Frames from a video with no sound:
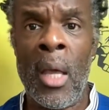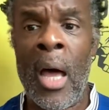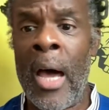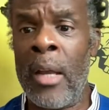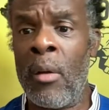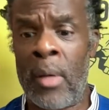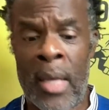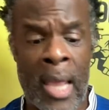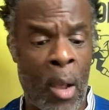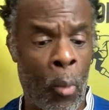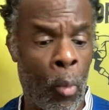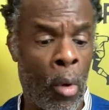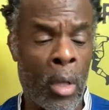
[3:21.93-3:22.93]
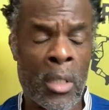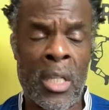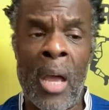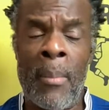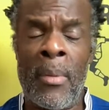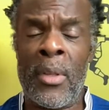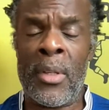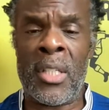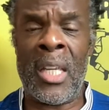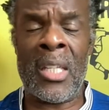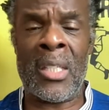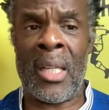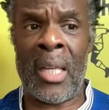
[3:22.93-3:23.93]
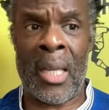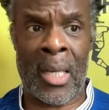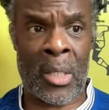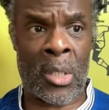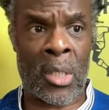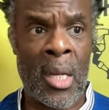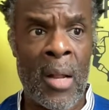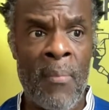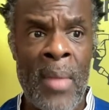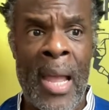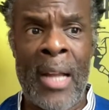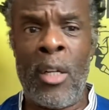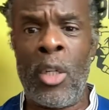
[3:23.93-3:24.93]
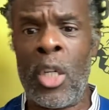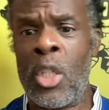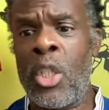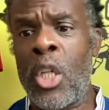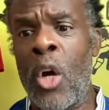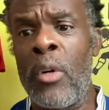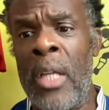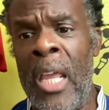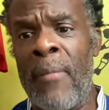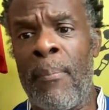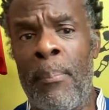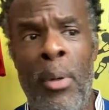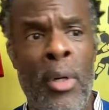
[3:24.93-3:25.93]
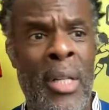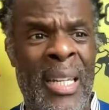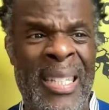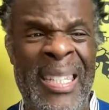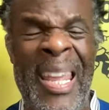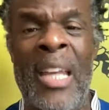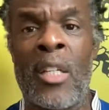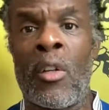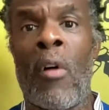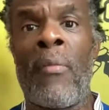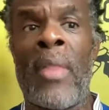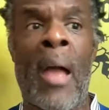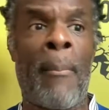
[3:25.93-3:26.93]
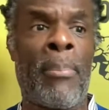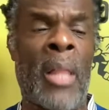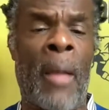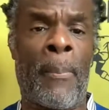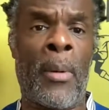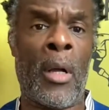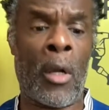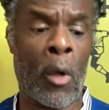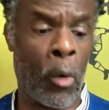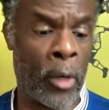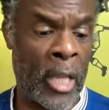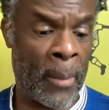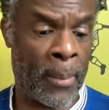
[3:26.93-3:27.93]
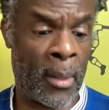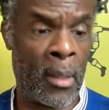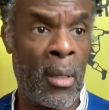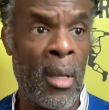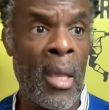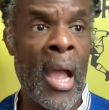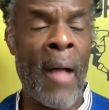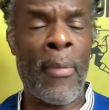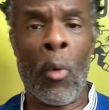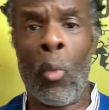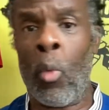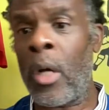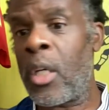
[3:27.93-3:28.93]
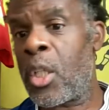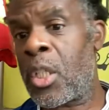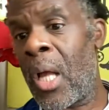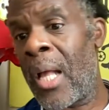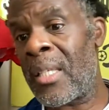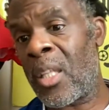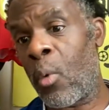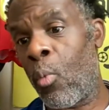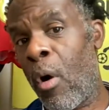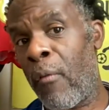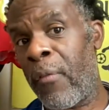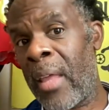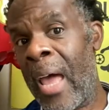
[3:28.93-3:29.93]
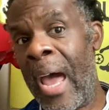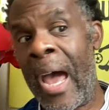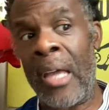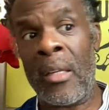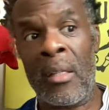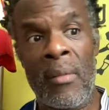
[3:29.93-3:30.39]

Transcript: I don't care what time of the season it is, and you just don't even put a dent on that Blackburn goalkeeper. And the one chance that Watford had